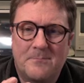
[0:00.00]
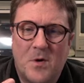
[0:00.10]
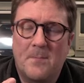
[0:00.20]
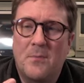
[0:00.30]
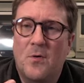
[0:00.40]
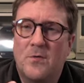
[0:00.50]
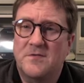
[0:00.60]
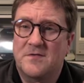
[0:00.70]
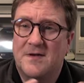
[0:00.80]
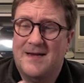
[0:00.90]

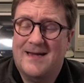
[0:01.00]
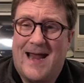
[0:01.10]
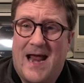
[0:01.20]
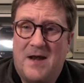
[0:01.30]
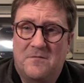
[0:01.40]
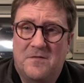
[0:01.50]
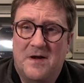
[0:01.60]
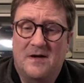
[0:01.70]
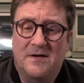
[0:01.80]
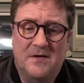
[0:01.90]
components can
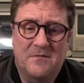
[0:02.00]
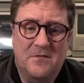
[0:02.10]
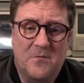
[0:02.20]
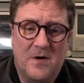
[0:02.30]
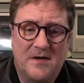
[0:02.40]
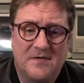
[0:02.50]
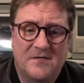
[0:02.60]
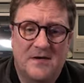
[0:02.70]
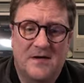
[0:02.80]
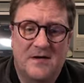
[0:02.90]
fail in different
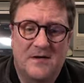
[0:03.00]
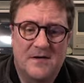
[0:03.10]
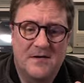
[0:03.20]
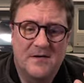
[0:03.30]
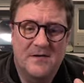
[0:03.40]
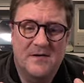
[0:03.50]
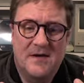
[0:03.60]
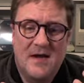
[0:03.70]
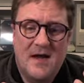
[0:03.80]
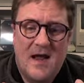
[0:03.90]
ways.
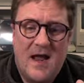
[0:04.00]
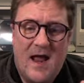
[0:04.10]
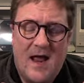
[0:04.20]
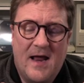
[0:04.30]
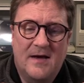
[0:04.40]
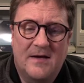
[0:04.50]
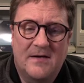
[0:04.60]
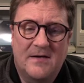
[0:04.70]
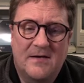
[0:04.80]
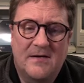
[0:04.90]

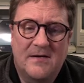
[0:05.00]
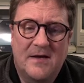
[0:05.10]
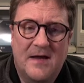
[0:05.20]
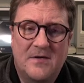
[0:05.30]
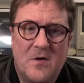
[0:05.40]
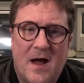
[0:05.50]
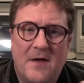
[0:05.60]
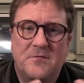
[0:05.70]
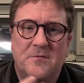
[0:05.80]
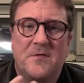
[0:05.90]
And you
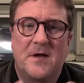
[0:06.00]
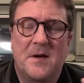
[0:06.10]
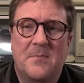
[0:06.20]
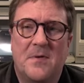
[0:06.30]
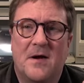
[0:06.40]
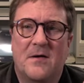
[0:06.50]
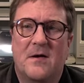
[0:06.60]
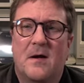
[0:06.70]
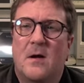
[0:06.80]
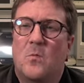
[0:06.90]
have to think about
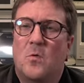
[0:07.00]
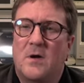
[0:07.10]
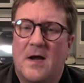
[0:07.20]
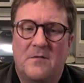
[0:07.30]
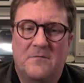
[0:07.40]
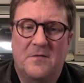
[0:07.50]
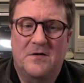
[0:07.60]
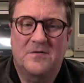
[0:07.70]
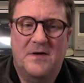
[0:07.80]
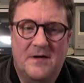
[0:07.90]
what kind of
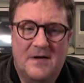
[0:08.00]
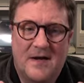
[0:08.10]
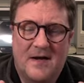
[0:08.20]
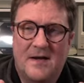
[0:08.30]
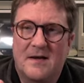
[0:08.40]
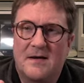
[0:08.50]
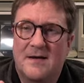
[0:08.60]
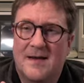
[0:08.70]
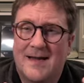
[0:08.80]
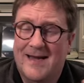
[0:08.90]
fails
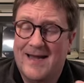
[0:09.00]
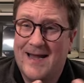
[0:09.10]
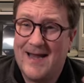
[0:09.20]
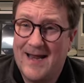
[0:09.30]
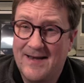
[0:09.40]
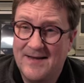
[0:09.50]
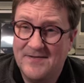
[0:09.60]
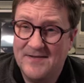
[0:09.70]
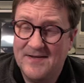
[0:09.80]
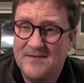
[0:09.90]
can
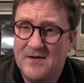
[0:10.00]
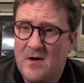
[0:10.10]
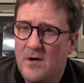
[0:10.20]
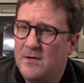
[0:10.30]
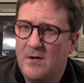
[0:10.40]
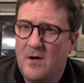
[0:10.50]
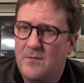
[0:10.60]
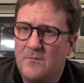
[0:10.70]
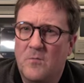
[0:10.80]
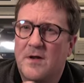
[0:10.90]
exist
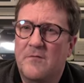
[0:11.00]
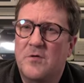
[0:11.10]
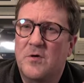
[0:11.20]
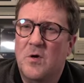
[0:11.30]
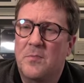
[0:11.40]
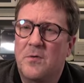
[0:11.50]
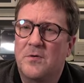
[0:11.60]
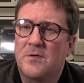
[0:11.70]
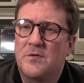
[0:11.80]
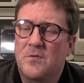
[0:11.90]
on whatever
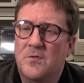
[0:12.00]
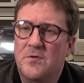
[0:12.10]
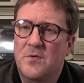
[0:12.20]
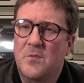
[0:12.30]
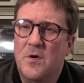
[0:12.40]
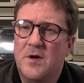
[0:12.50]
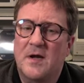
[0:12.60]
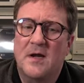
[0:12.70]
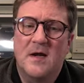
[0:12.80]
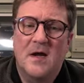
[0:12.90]
component you're working.